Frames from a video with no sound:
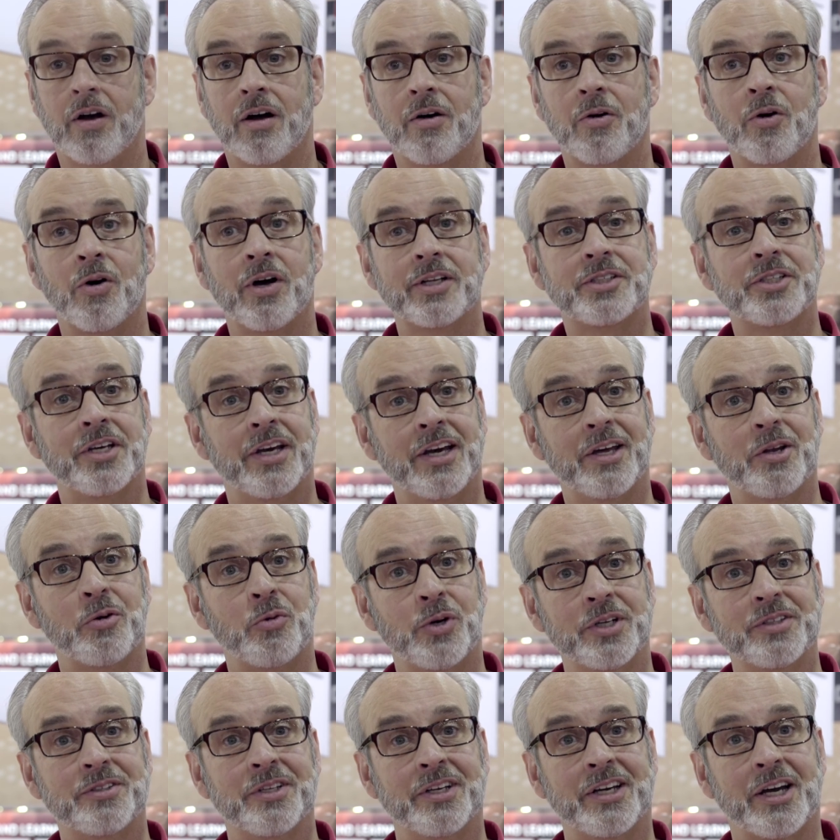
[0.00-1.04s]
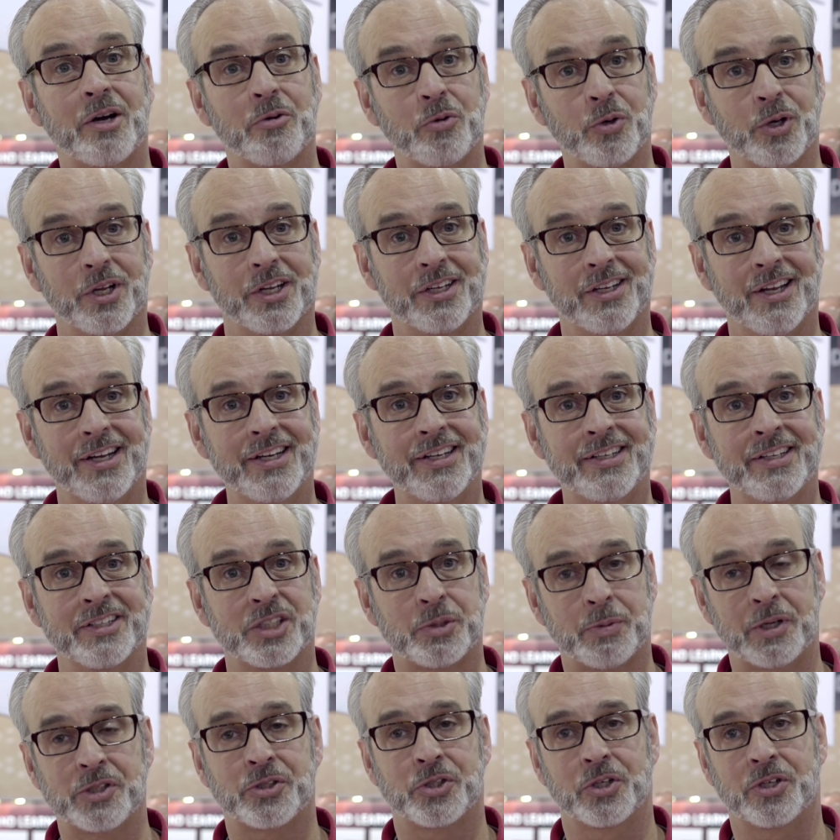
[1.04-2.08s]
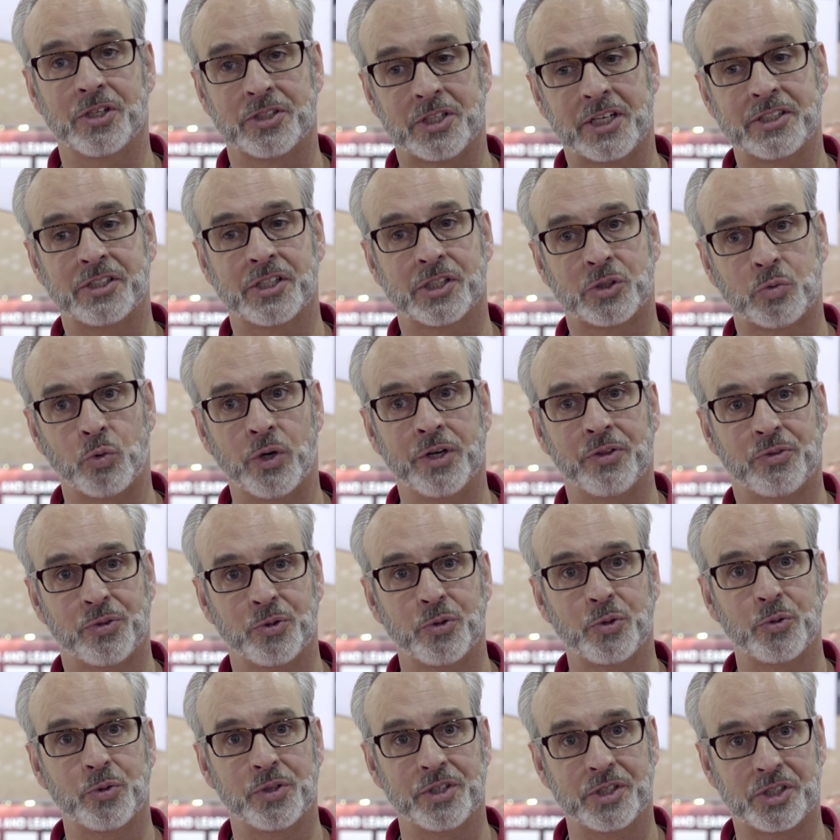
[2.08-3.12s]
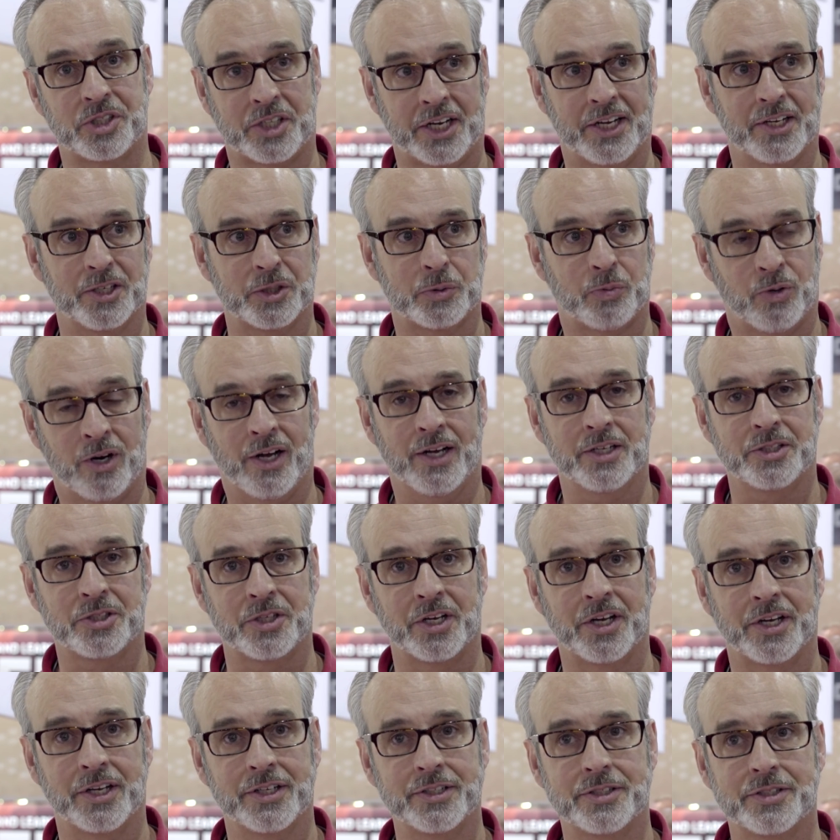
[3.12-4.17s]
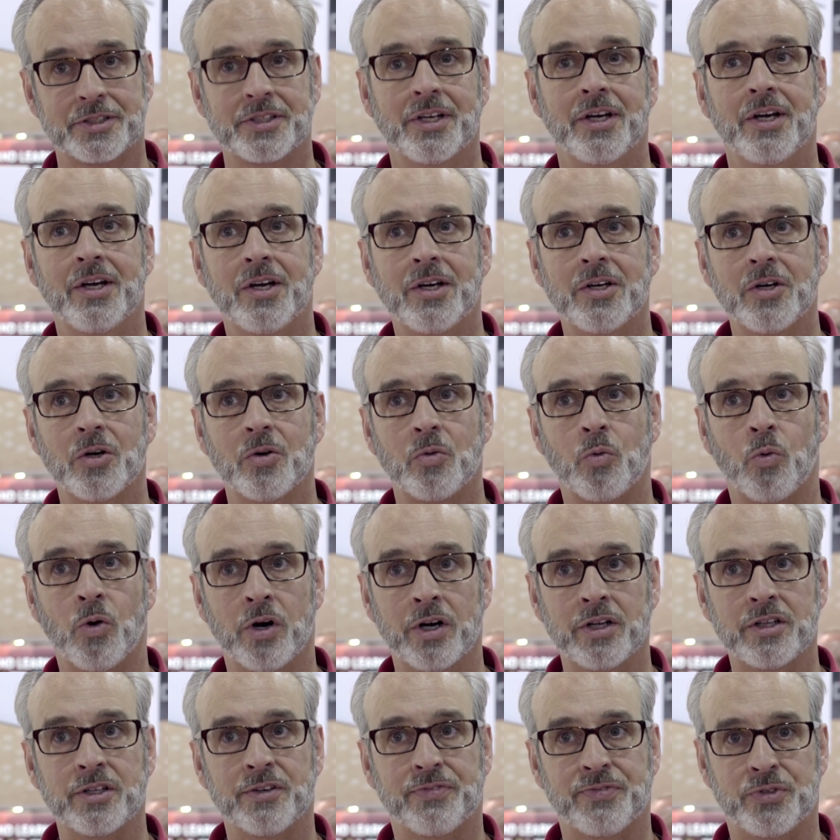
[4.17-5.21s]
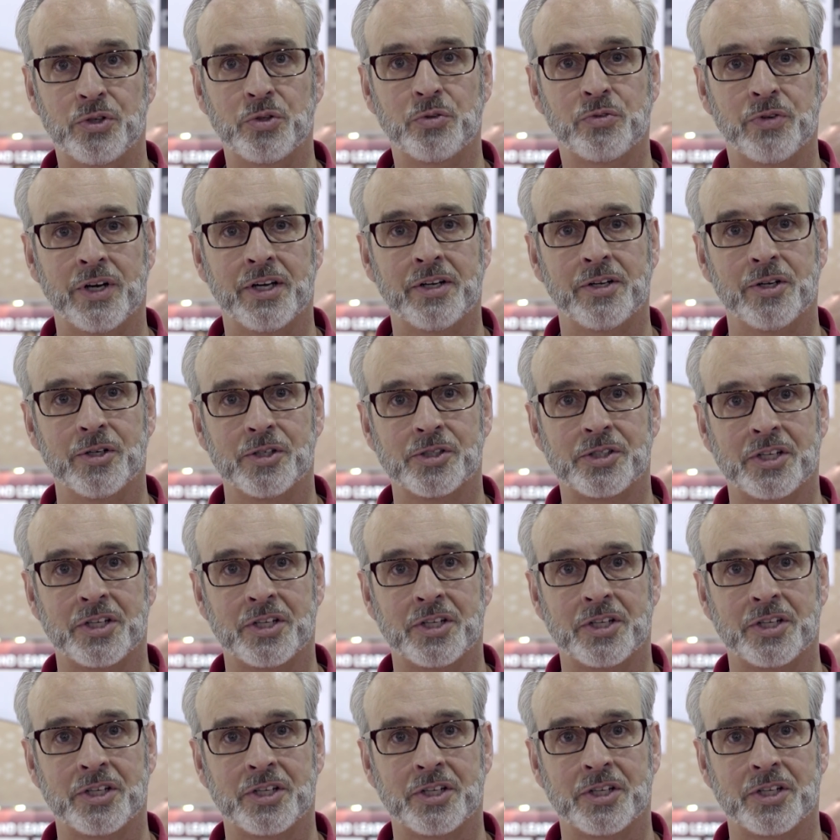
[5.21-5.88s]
Well, I'll tell you the one thing I really like, and especially because I just went through the sales process, one of the few vendors